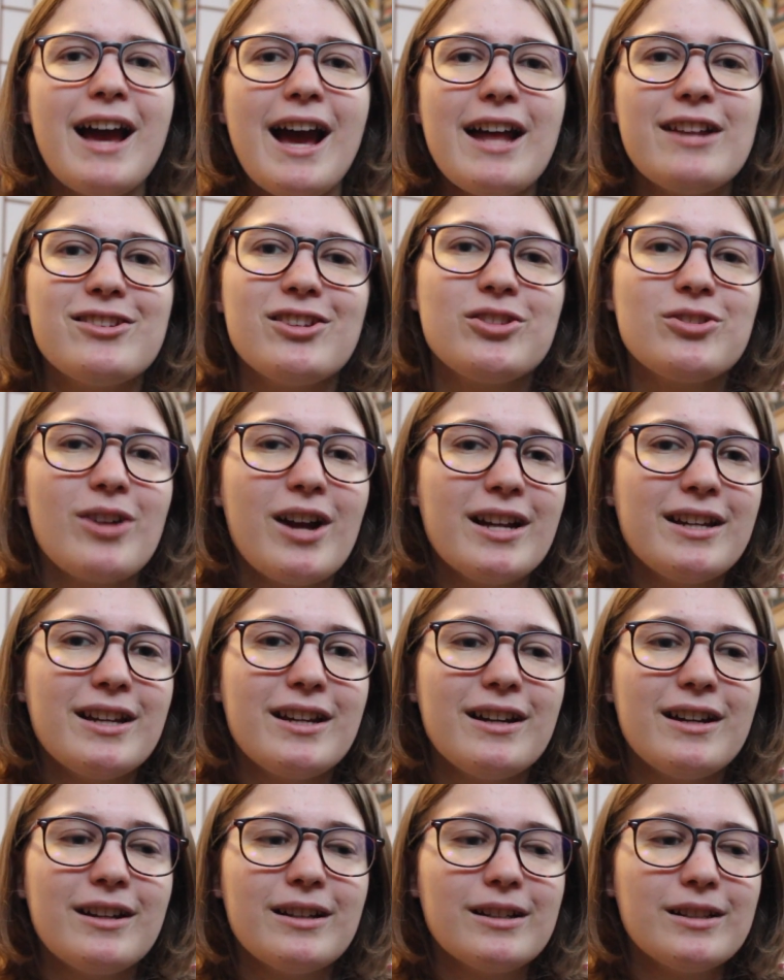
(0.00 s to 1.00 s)
and just try
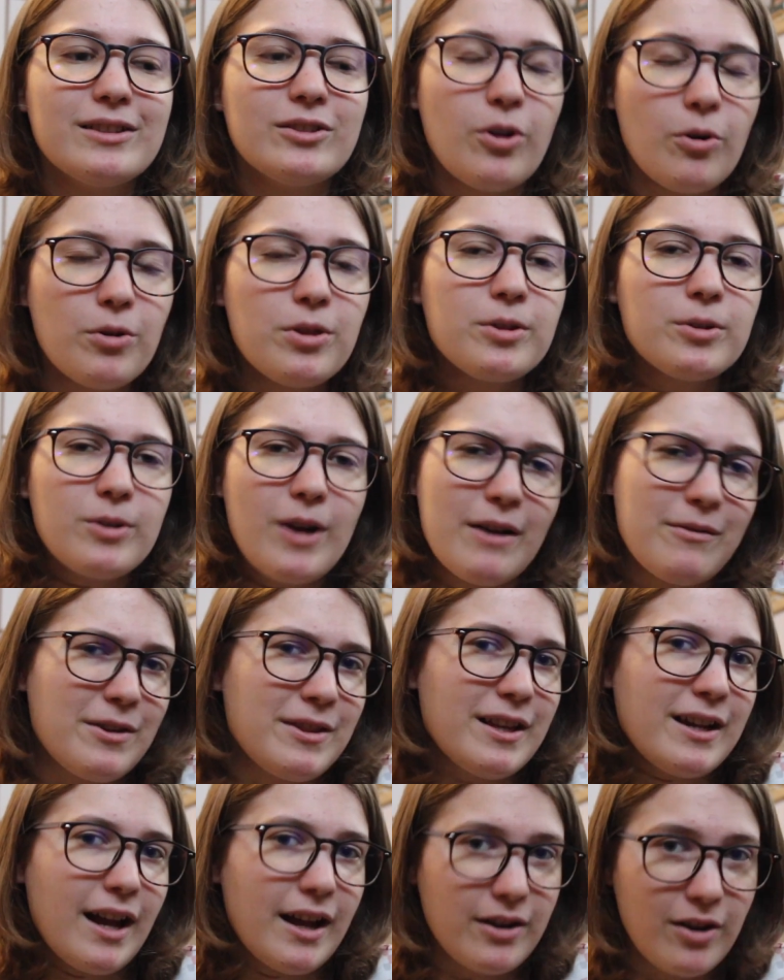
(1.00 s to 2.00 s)
to go through
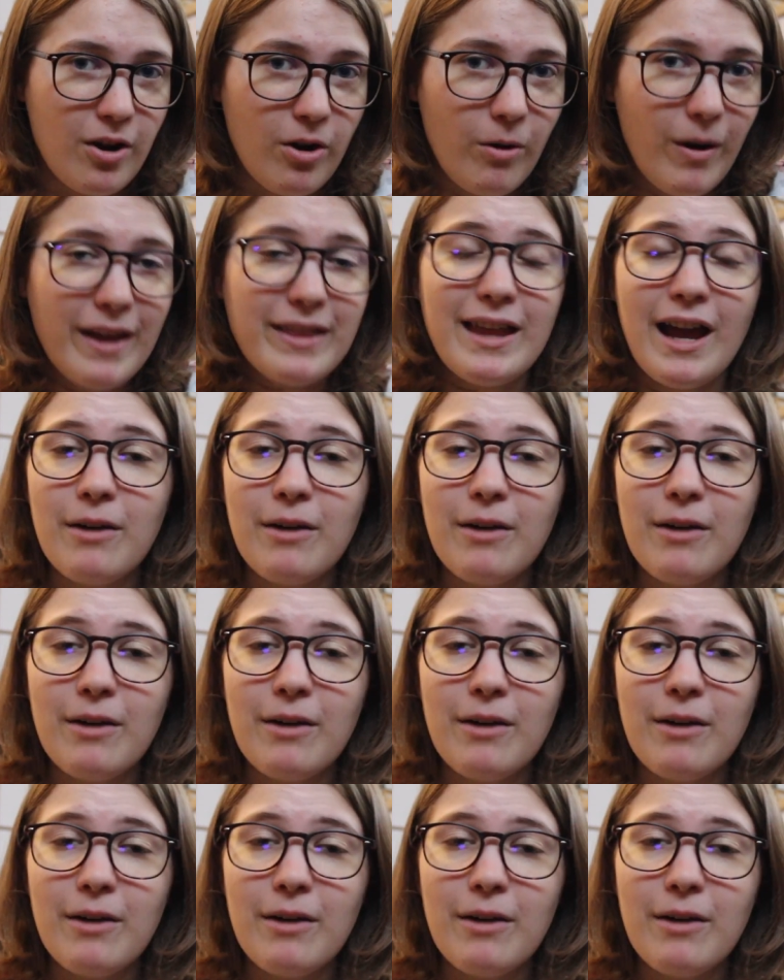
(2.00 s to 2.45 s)
everything I know and